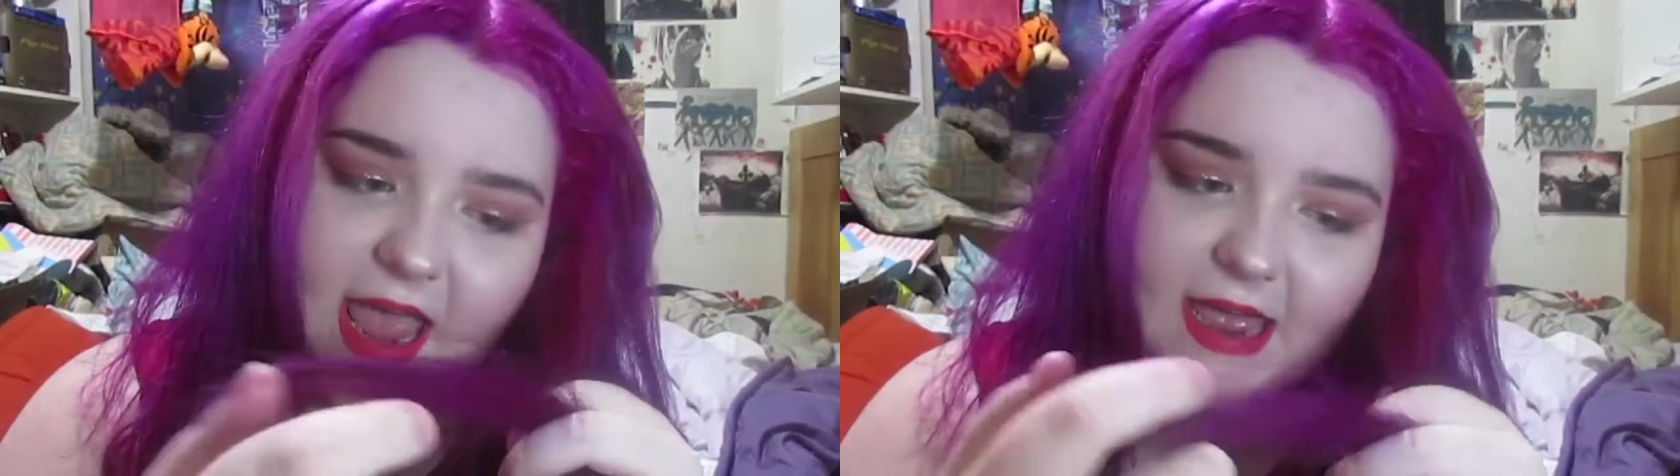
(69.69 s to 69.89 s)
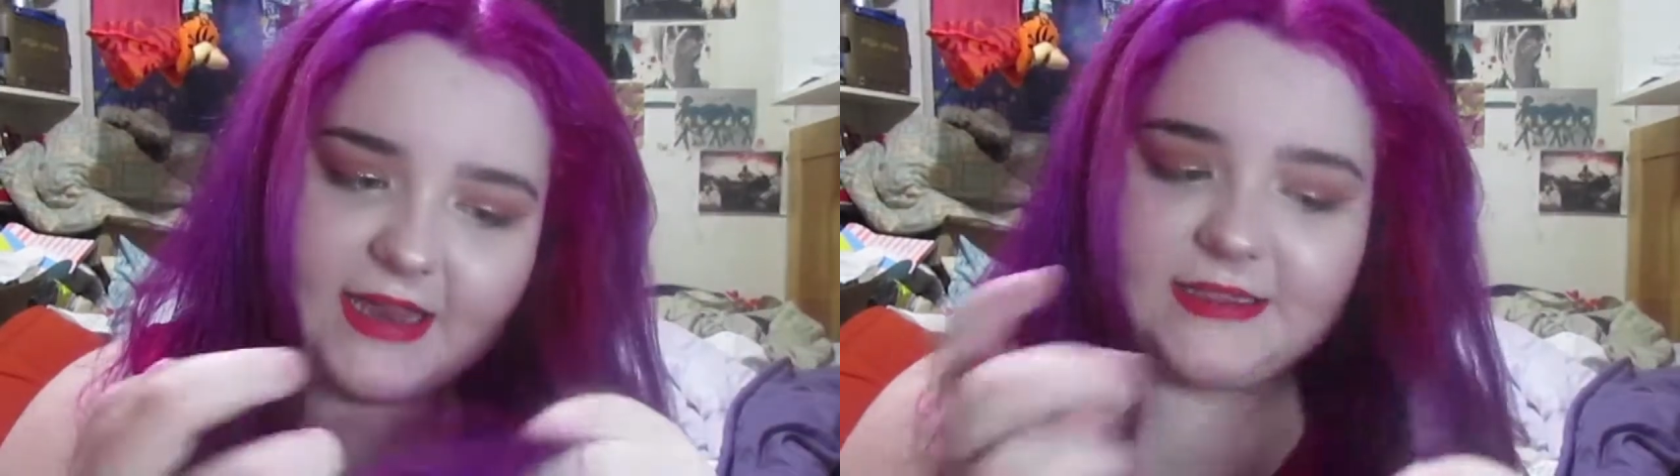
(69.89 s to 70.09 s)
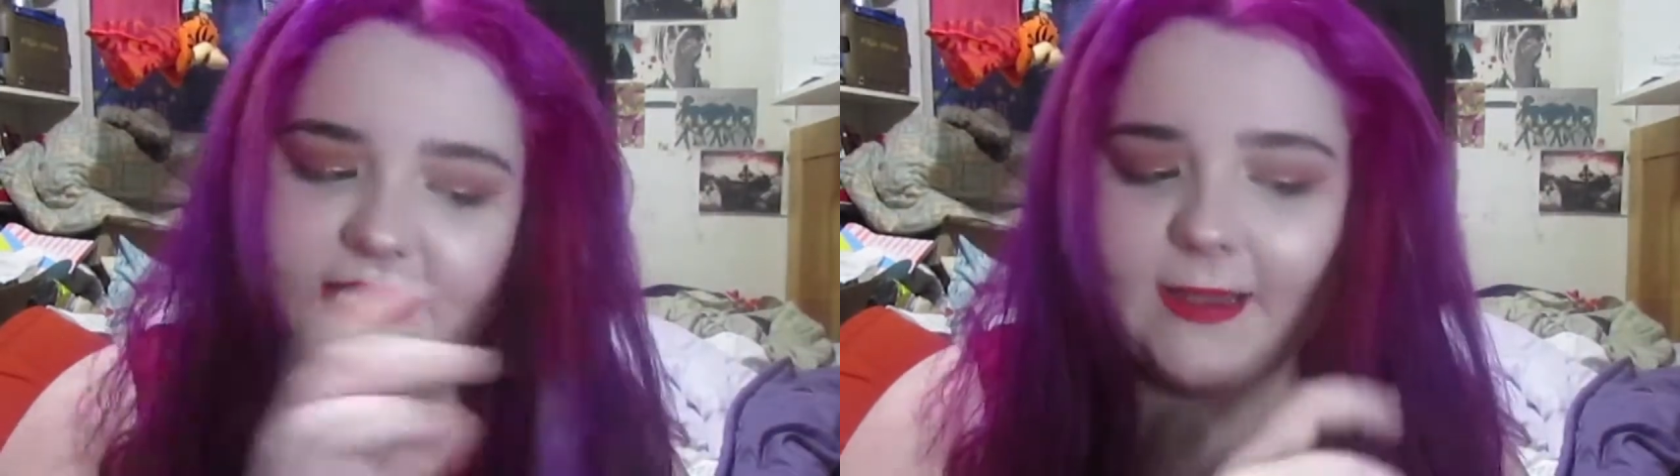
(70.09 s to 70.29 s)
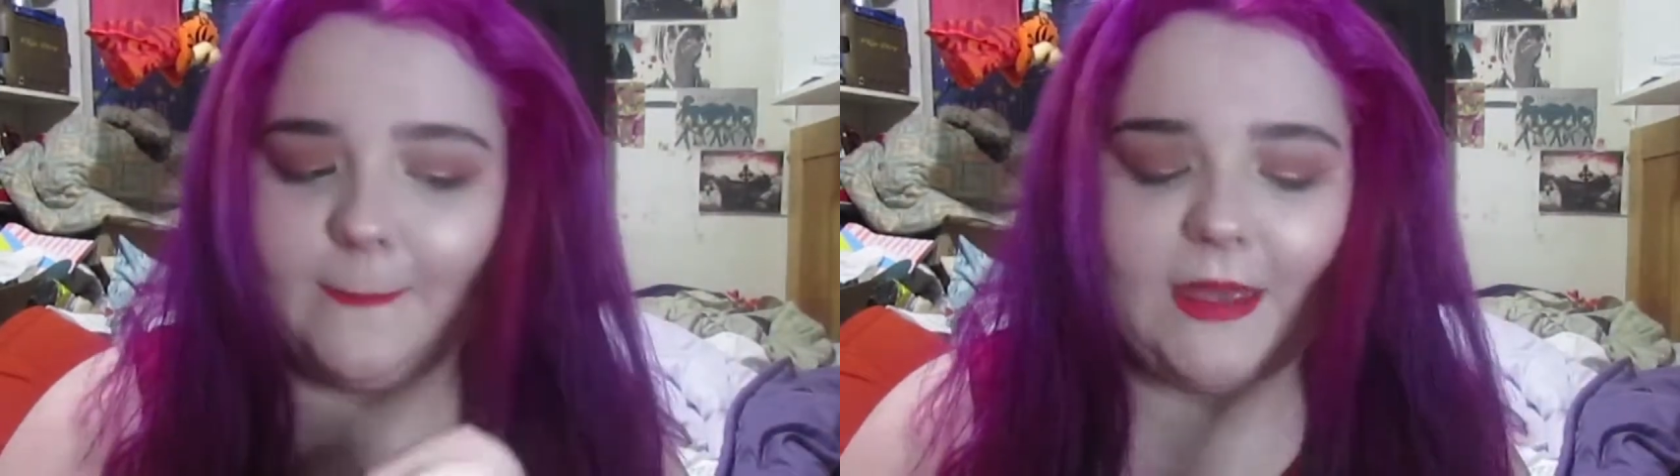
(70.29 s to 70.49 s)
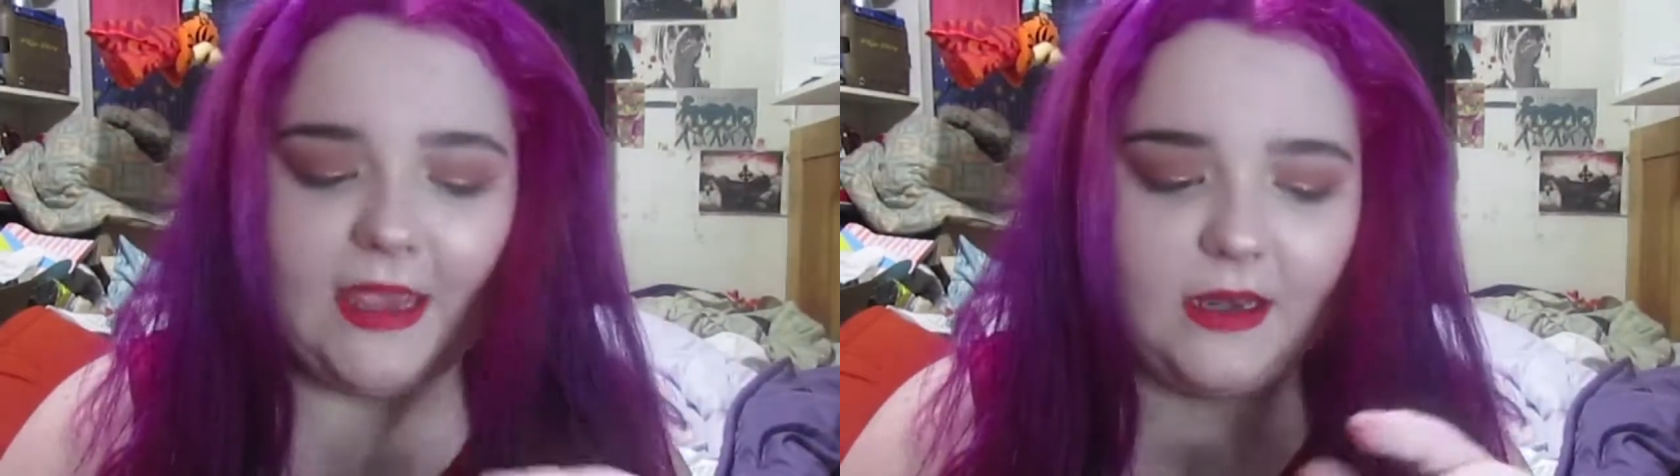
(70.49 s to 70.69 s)
and it
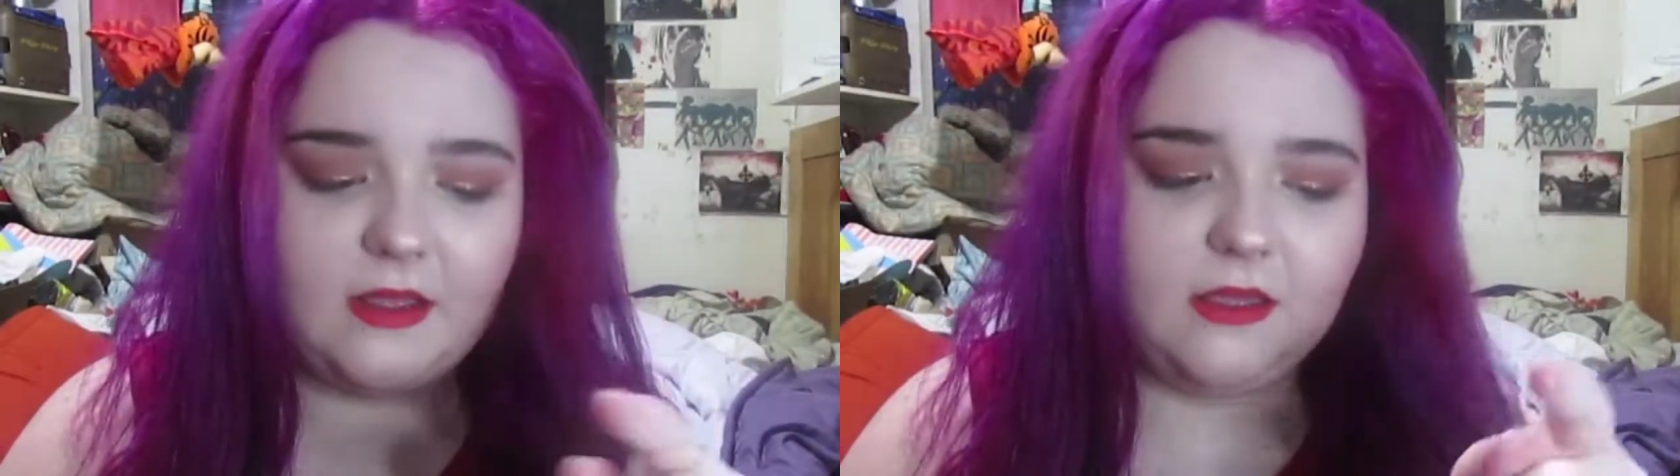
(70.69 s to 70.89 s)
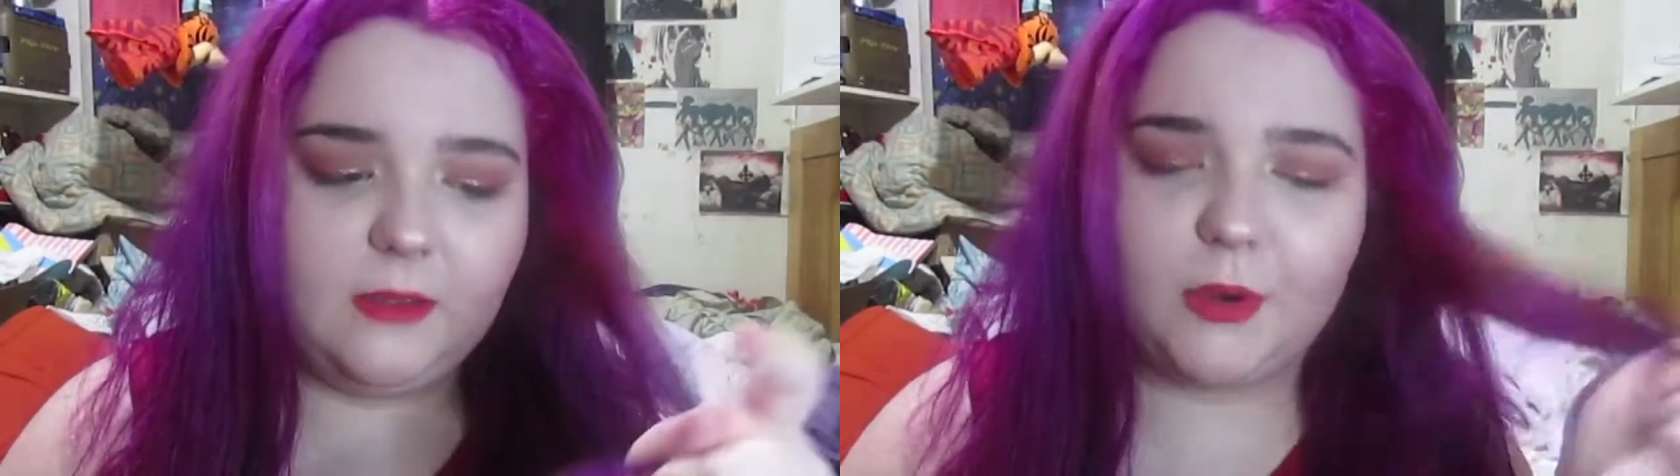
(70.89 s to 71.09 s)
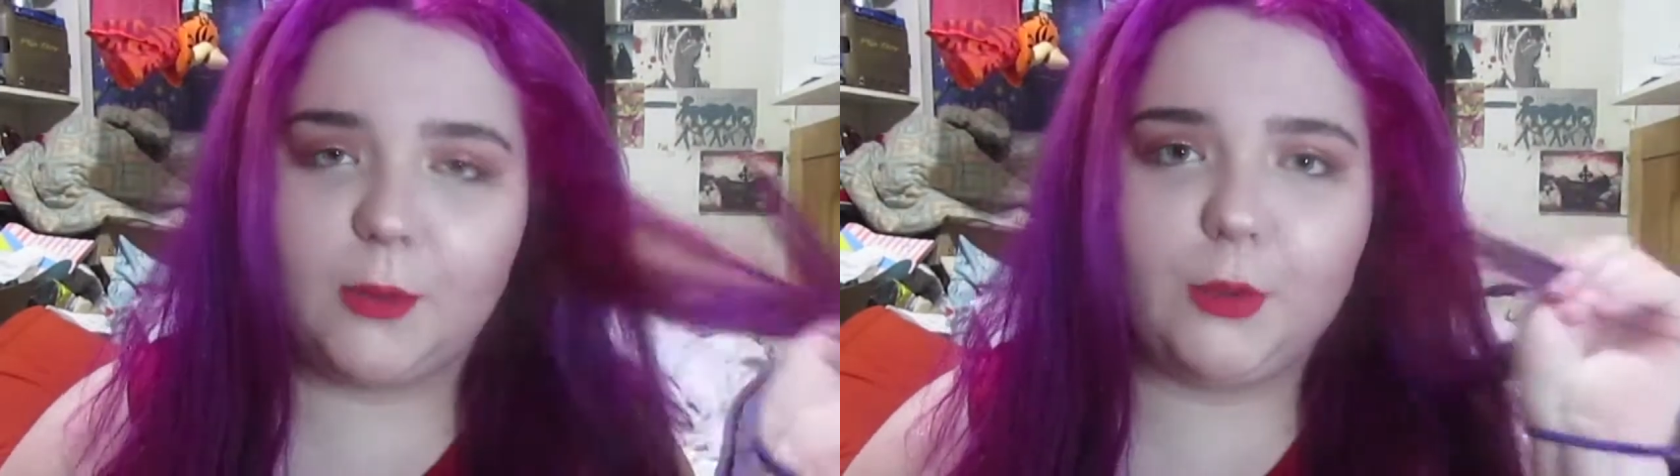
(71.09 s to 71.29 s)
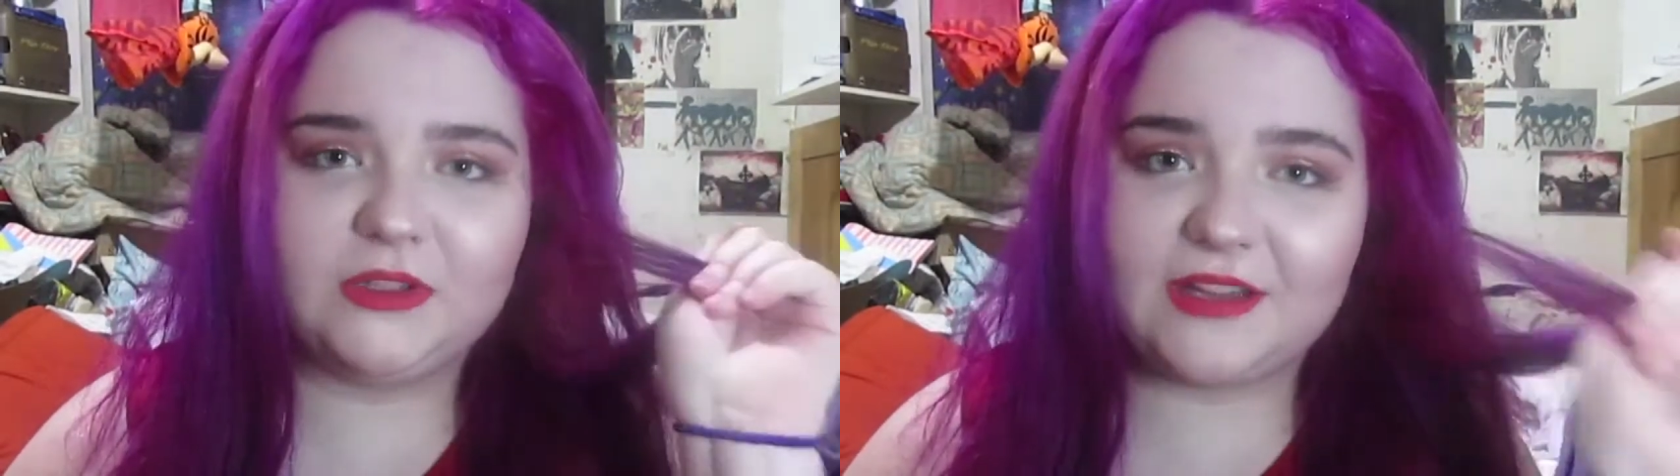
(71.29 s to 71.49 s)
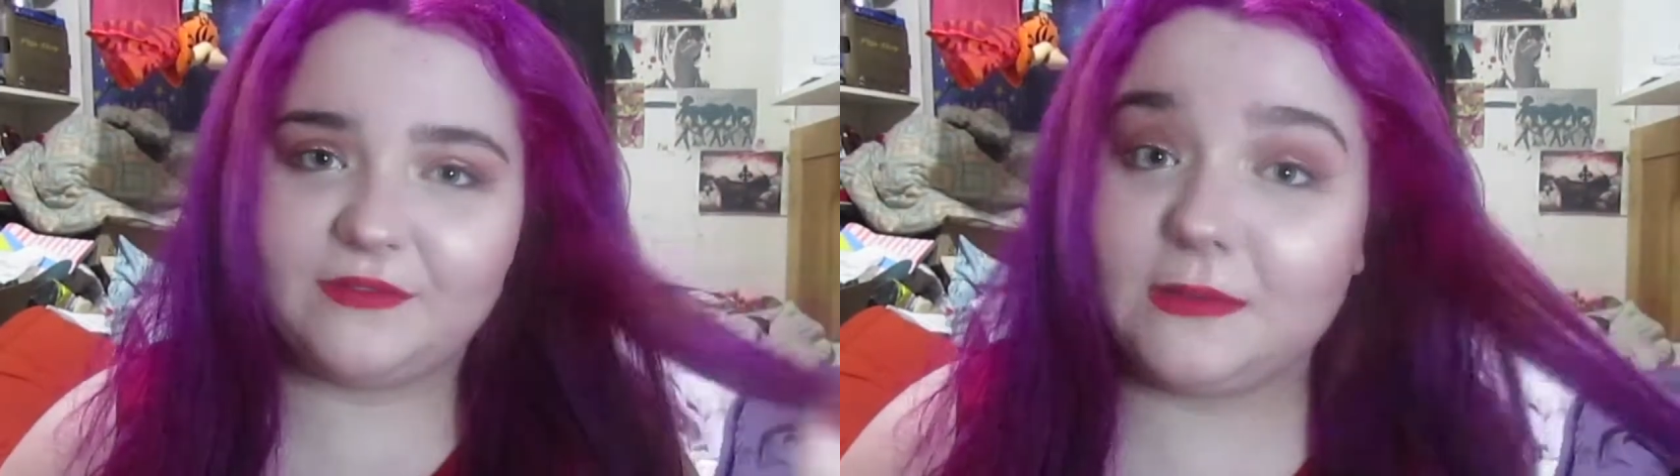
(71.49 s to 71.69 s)
made the purple
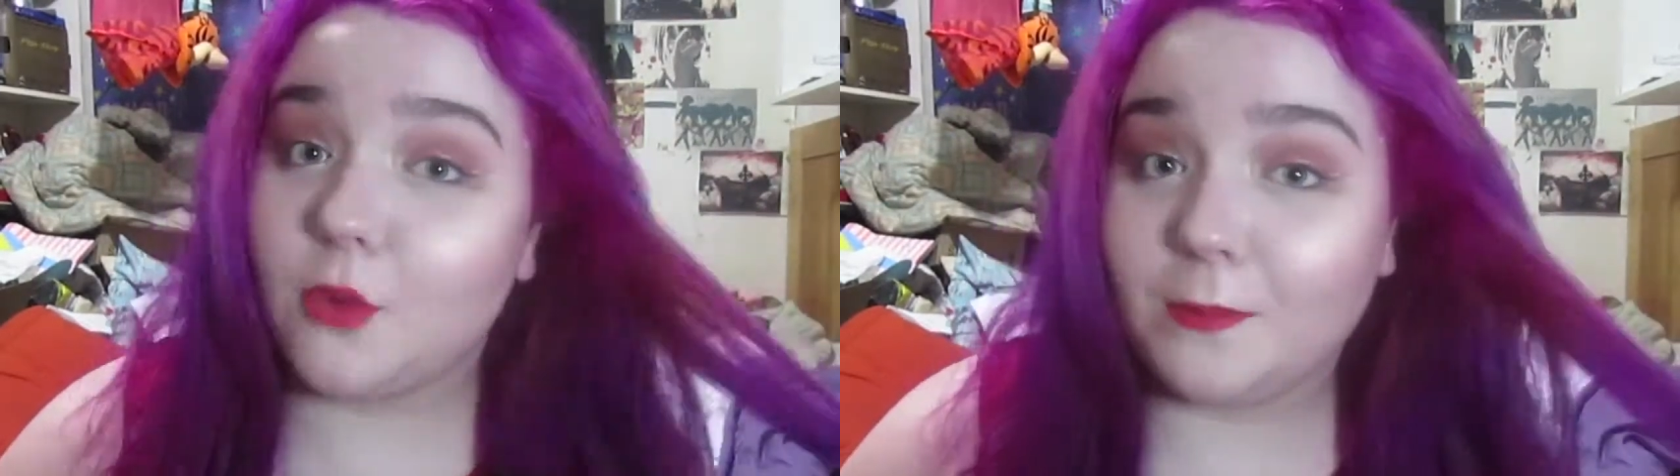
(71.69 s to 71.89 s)
definitely more